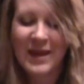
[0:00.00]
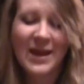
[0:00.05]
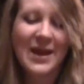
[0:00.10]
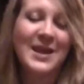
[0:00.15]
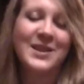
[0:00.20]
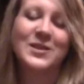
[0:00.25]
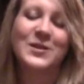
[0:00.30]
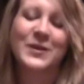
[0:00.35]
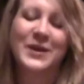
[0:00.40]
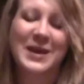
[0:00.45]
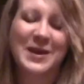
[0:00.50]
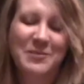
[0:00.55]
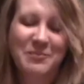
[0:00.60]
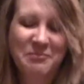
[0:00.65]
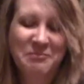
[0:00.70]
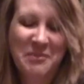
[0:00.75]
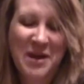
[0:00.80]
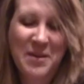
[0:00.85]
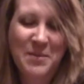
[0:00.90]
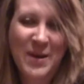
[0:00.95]
And look
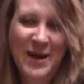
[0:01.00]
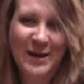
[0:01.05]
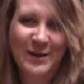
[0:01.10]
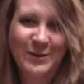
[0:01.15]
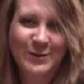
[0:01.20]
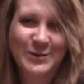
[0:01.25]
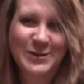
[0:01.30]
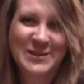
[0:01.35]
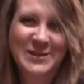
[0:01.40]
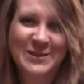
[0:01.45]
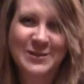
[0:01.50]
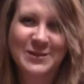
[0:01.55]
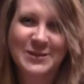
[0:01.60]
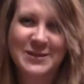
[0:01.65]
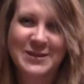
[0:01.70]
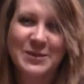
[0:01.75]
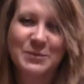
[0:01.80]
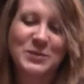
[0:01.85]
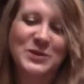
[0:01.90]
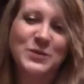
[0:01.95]
at my binder still
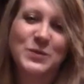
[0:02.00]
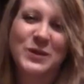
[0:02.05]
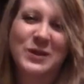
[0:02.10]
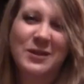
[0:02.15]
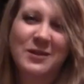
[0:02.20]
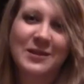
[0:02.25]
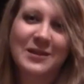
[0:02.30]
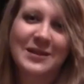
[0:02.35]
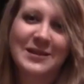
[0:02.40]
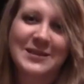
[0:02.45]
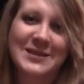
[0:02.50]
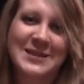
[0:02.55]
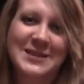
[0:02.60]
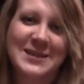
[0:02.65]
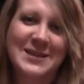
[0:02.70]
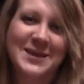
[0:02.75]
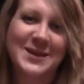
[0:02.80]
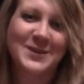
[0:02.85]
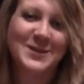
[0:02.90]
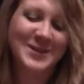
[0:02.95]
zips with a little
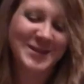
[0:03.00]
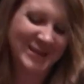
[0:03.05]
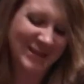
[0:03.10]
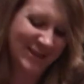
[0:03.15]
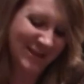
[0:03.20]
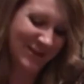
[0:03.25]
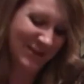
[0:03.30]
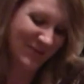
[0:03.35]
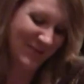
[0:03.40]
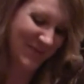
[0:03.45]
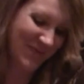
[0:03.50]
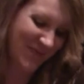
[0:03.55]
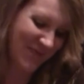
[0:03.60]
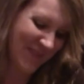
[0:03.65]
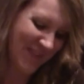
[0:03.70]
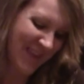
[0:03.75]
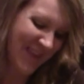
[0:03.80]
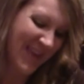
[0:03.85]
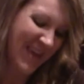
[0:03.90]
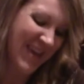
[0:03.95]
TLC.
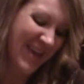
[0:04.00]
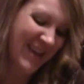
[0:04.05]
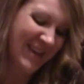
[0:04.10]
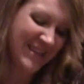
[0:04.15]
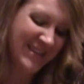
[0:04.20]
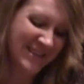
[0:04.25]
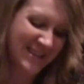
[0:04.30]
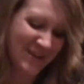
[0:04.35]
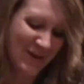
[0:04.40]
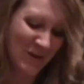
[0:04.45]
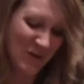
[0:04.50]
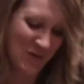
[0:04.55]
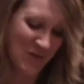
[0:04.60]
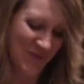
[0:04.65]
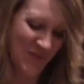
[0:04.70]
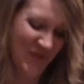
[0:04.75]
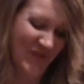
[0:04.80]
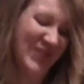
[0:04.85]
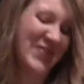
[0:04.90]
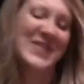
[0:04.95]

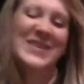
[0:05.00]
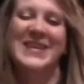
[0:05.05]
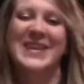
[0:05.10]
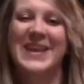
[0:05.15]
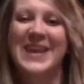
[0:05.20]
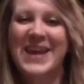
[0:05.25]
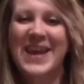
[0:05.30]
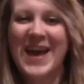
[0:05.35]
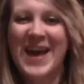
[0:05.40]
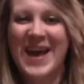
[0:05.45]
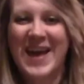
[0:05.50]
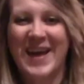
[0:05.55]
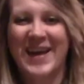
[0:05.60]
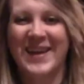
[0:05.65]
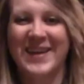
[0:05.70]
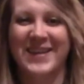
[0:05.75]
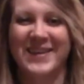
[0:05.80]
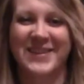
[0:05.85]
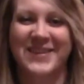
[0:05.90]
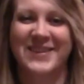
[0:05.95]
So
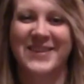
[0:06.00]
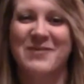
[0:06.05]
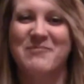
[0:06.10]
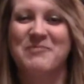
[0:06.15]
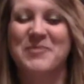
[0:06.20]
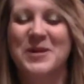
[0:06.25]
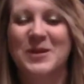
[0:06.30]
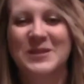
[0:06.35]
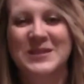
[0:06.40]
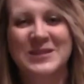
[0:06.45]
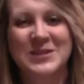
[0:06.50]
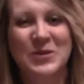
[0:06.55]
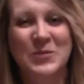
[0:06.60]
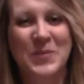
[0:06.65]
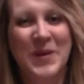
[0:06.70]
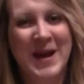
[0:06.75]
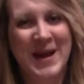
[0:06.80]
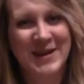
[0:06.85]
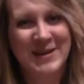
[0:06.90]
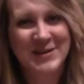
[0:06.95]
get building your
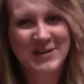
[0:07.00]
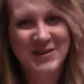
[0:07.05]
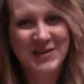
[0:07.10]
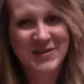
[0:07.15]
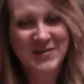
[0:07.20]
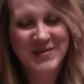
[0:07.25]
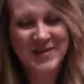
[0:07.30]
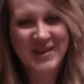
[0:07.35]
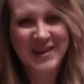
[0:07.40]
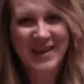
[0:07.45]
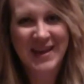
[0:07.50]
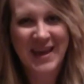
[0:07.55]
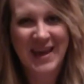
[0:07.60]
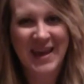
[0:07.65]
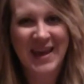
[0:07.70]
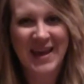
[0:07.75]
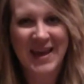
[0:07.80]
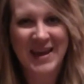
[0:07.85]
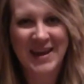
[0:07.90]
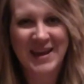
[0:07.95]
binder
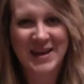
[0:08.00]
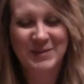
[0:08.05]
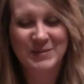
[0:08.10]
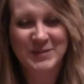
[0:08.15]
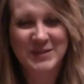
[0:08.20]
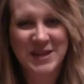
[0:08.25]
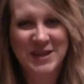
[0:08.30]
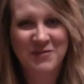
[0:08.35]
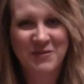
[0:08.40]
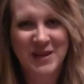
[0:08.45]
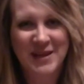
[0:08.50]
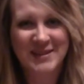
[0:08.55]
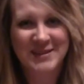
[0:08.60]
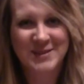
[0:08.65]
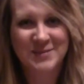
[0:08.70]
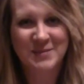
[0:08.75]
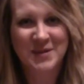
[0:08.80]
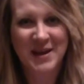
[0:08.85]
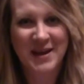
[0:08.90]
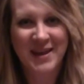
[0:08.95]
and save lots
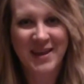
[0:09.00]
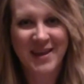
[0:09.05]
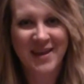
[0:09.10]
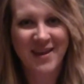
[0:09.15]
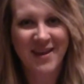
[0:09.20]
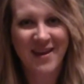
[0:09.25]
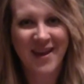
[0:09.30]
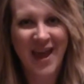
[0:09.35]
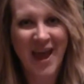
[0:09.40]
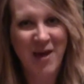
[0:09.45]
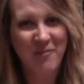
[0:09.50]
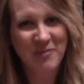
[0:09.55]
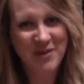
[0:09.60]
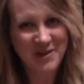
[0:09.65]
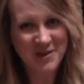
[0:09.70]
of money, and happy